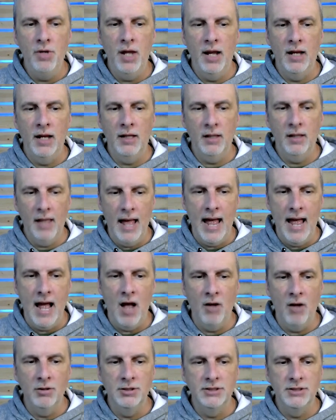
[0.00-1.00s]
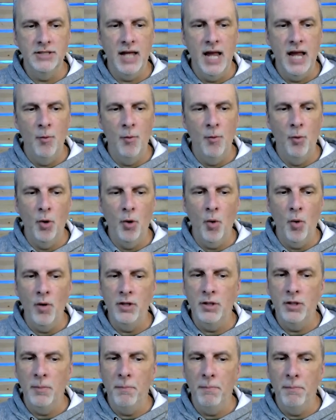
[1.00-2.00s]
and clouds, and we're
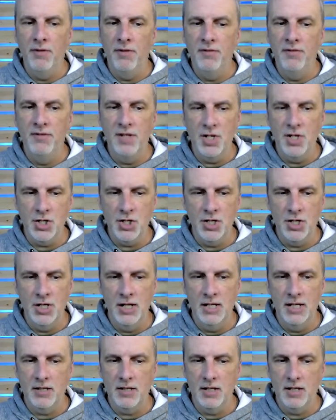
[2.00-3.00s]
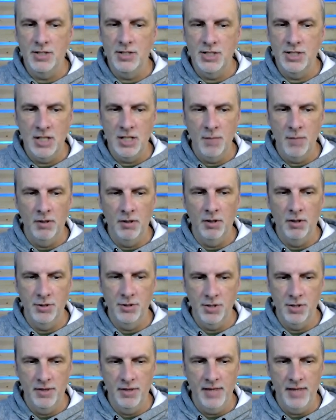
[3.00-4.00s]
going to position it similar
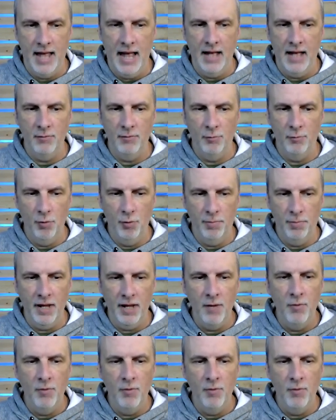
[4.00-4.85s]
to that. We'll play